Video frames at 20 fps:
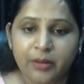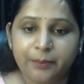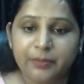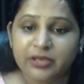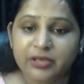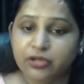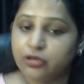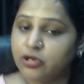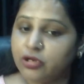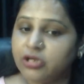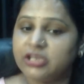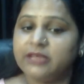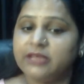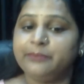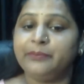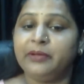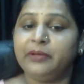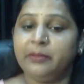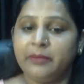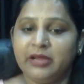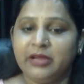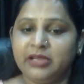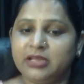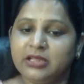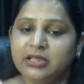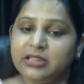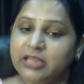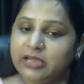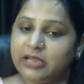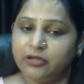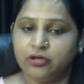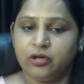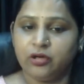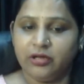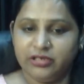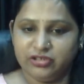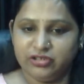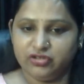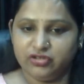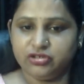but you're not implementing that
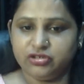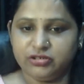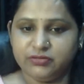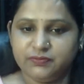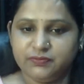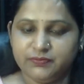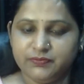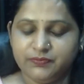knowledge.